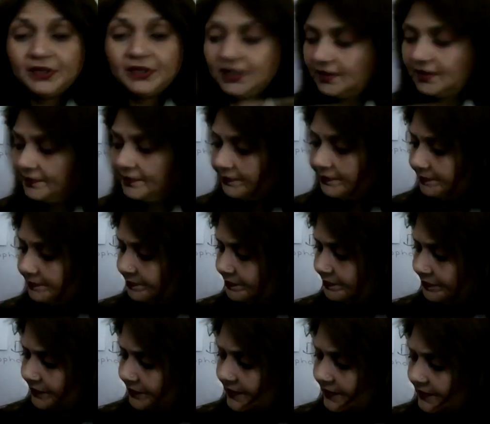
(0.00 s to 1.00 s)
bee.
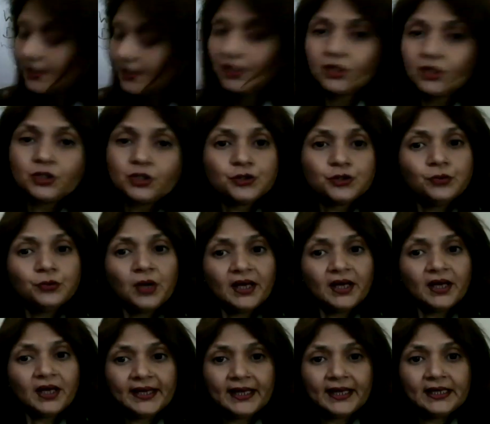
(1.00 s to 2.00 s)
To,
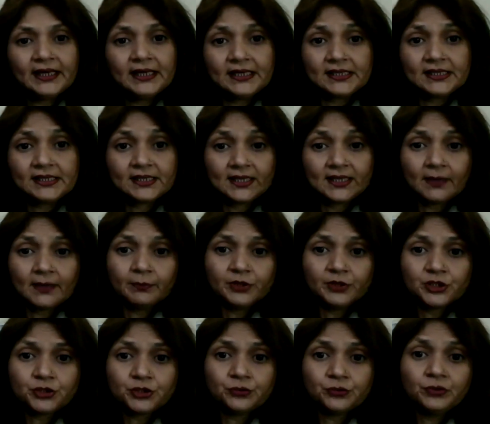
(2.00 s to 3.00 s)
again, it's number
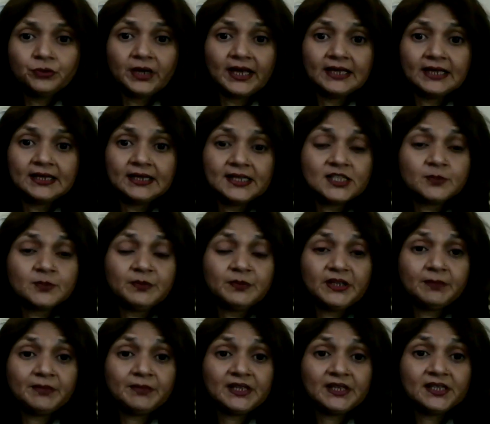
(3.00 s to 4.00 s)
two. And this
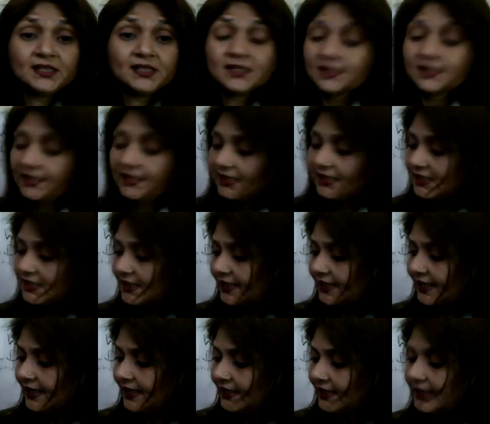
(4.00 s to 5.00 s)
bee means, it's
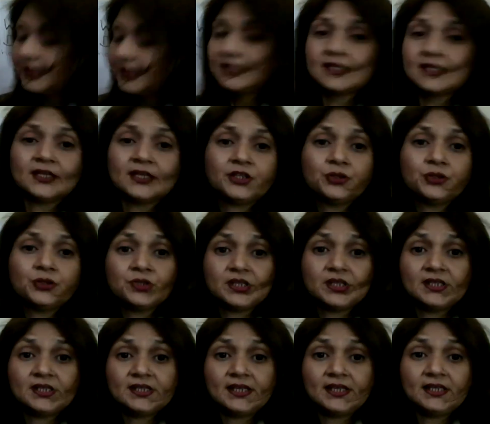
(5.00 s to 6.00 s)
again, it's a use
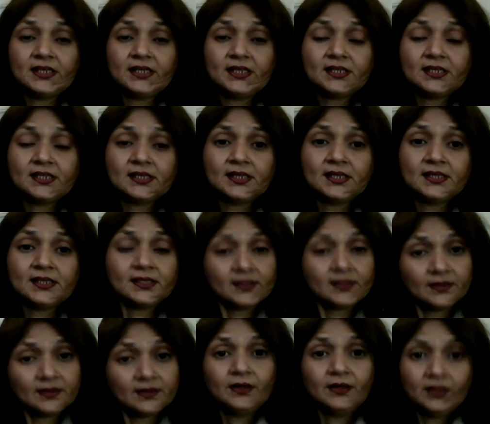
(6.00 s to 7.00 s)
in
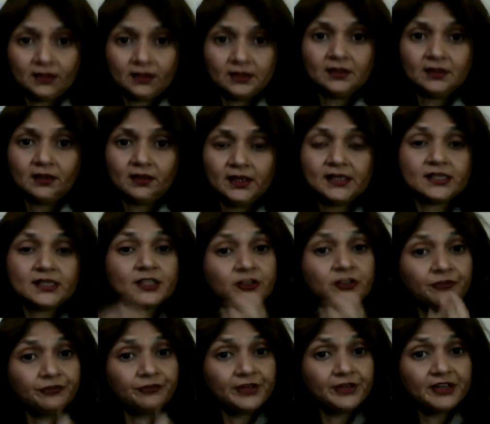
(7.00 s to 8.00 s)
sentences. It's
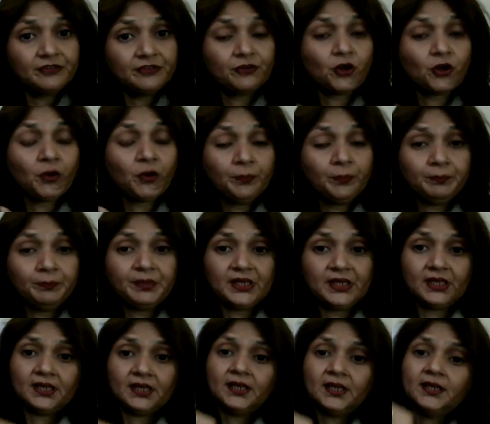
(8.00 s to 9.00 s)
different from bee.